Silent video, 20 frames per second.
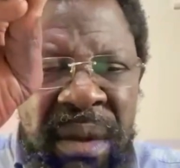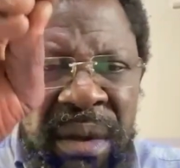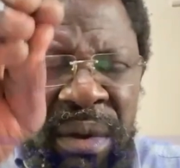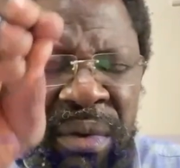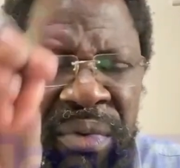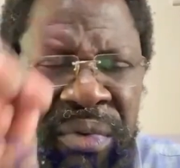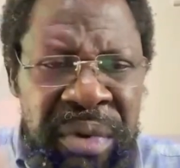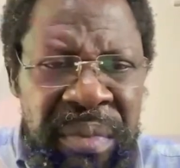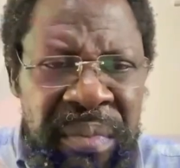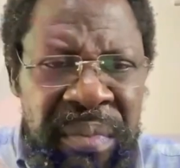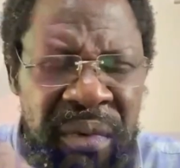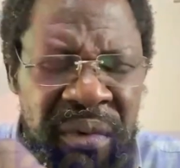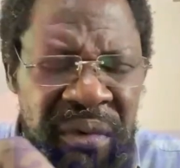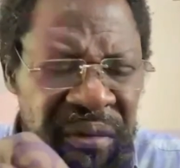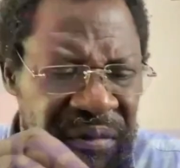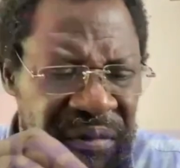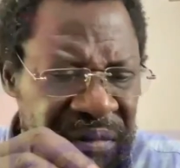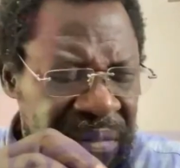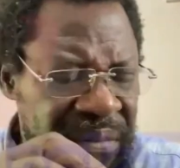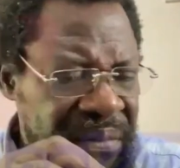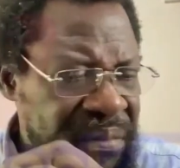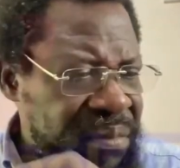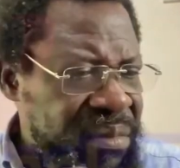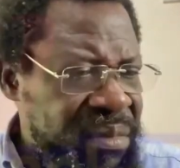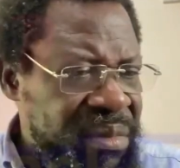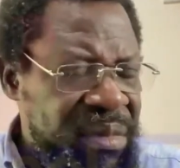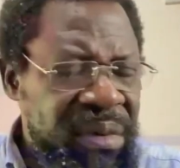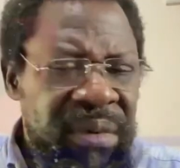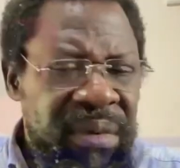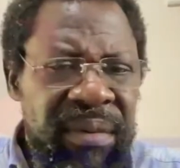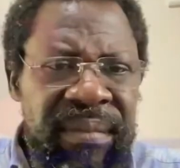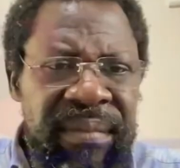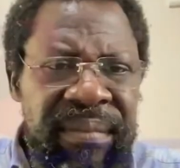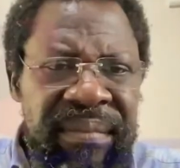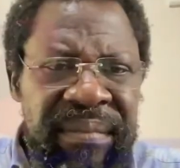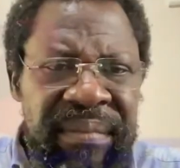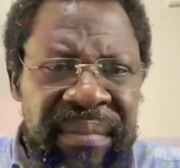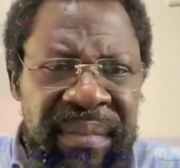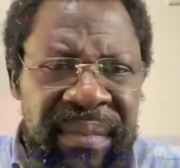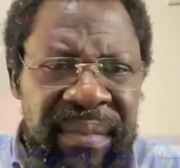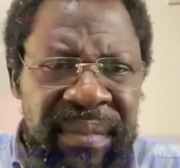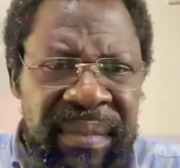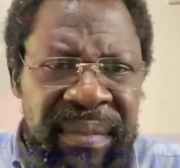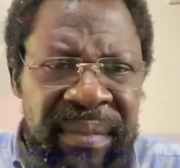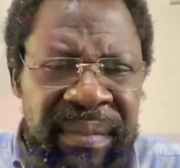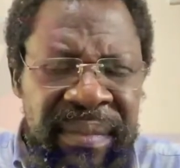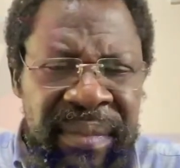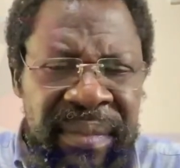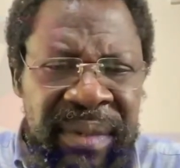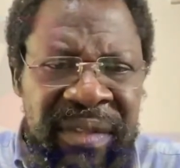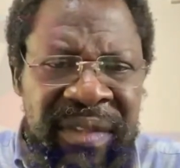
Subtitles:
Remove the